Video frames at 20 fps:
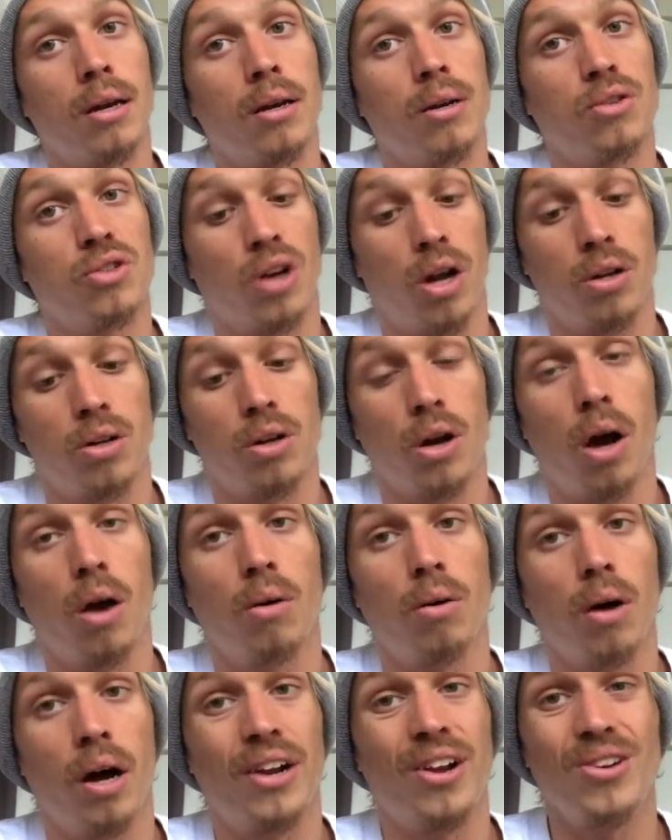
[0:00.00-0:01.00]
So
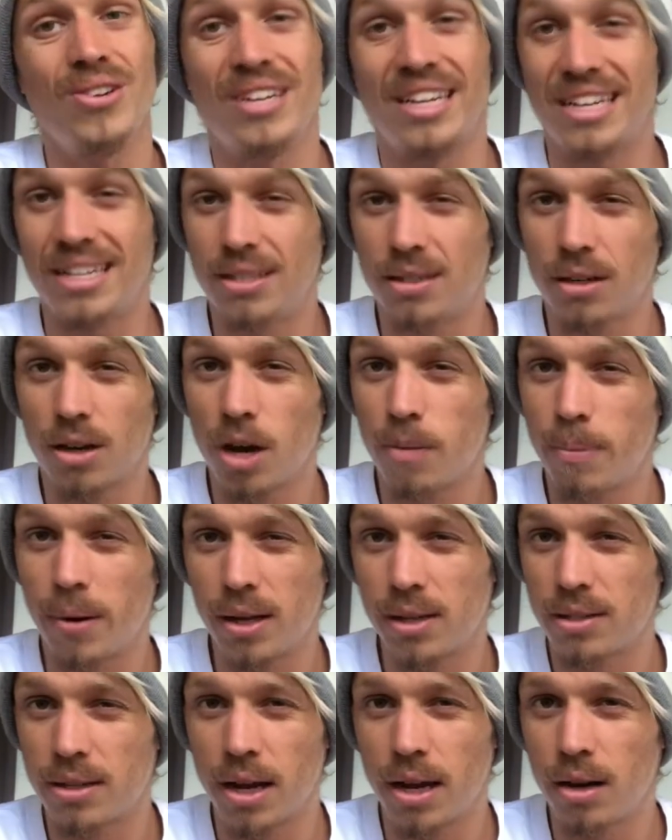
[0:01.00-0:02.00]
I don't need to go
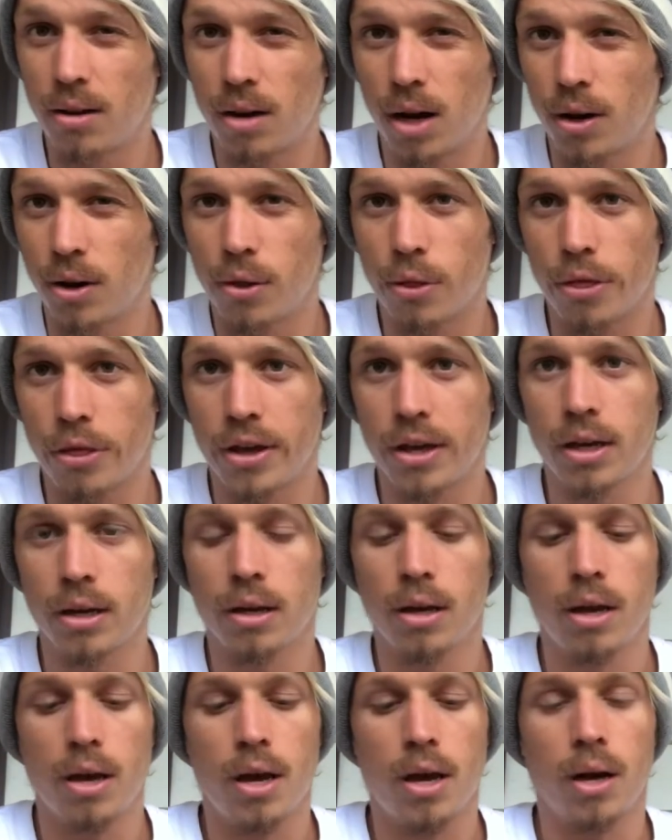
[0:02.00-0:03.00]
past 10, I don't think,
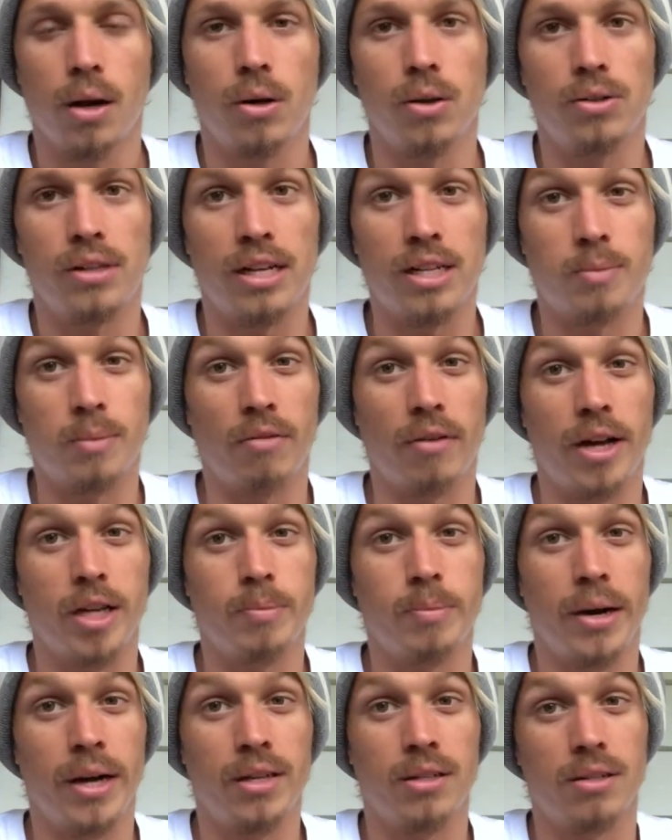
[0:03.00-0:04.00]
because that's my race
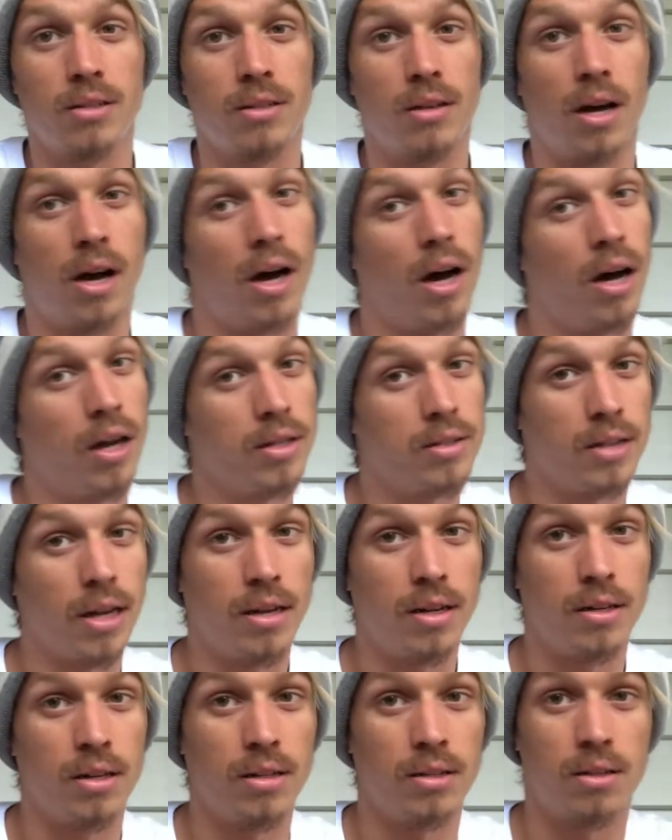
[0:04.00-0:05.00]
pace.
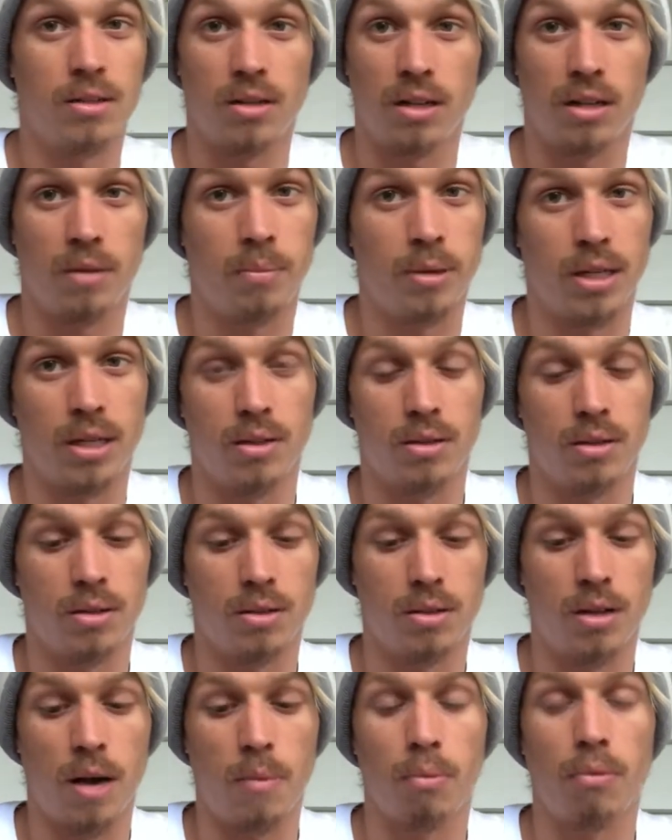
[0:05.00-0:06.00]
Standard distance, Olympic distance
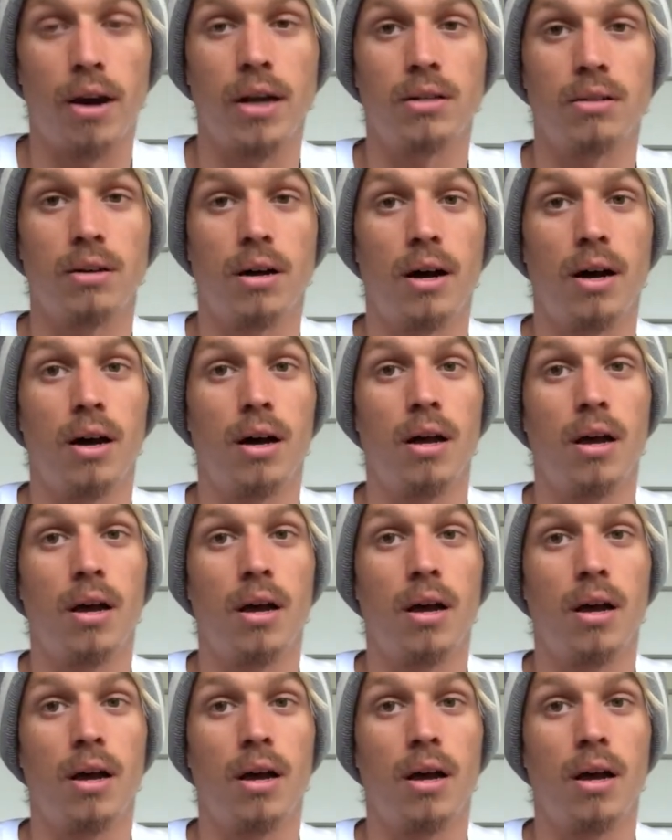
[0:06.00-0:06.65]
type racer.